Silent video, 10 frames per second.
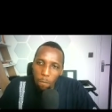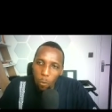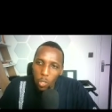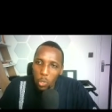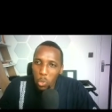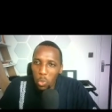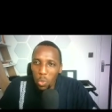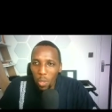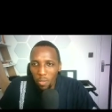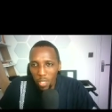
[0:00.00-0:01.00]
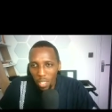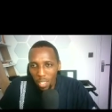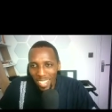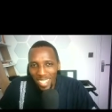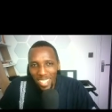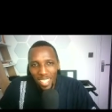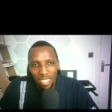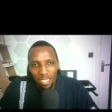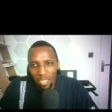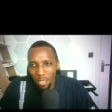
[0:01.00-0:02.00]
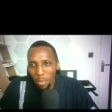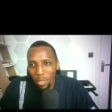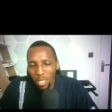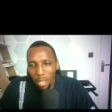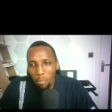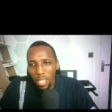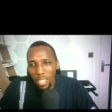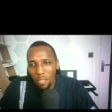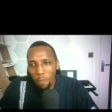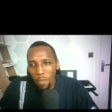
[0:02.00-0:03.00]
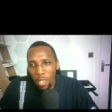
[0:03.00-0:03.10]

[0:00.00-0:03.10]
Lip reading: what do you do after learning about sampling?